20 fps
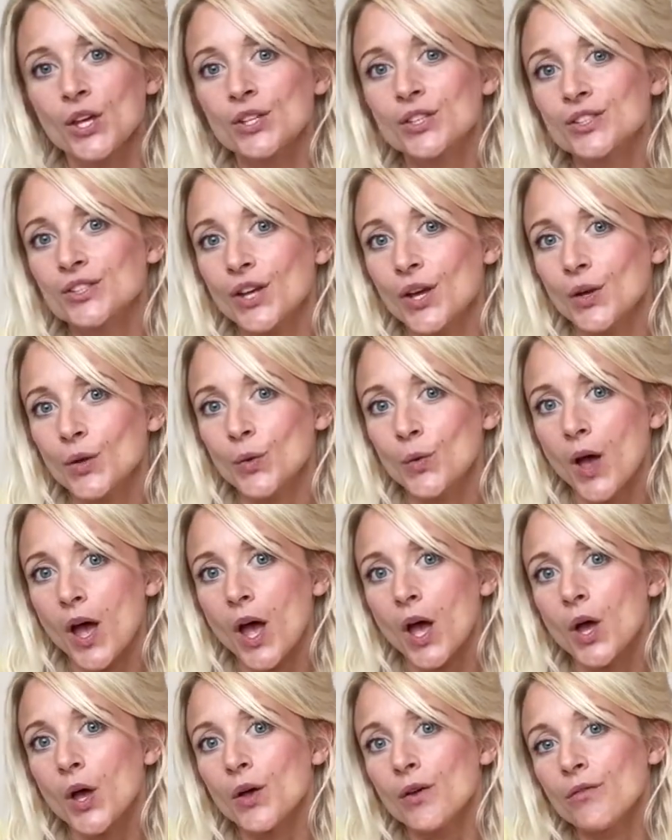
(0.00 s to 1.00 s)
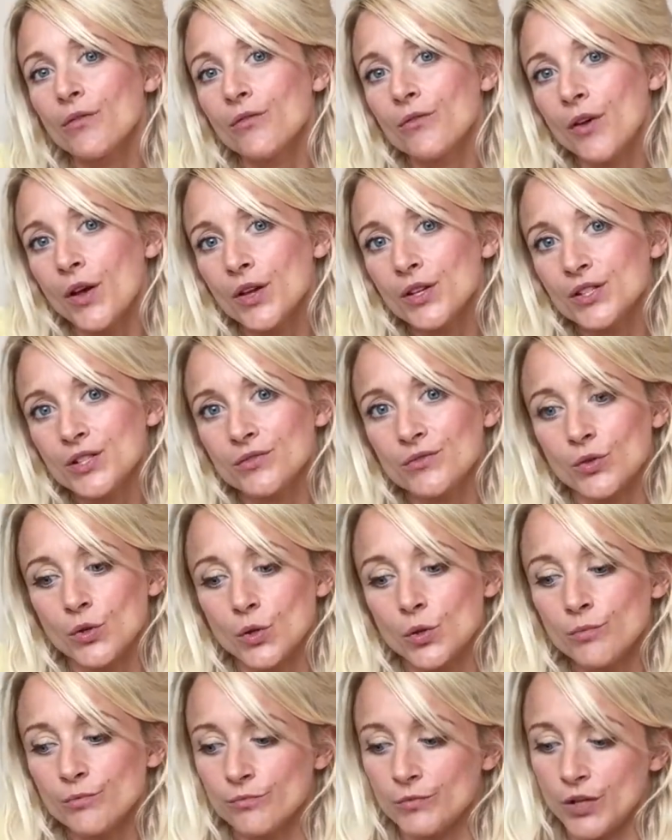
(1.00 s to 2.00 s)
So first of
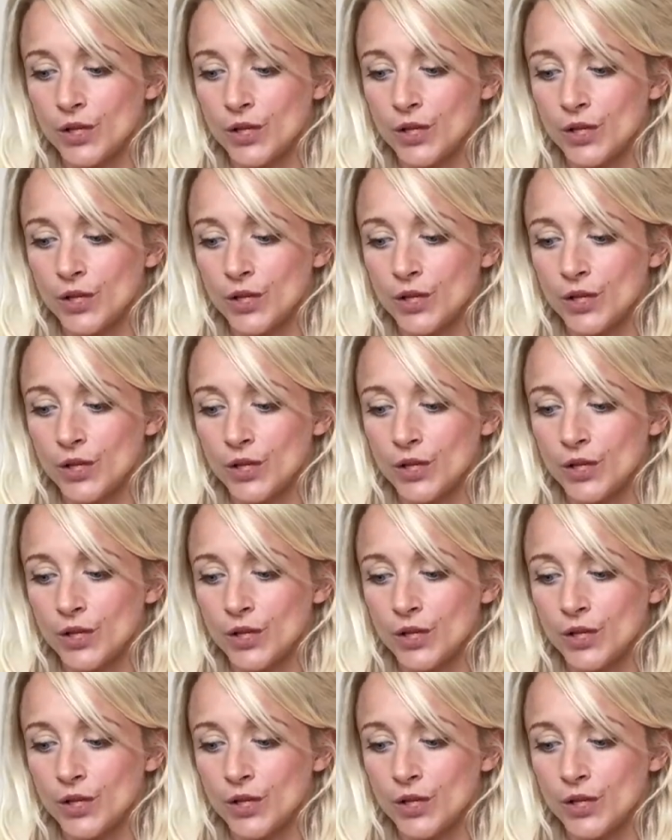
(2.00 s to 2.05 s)
all,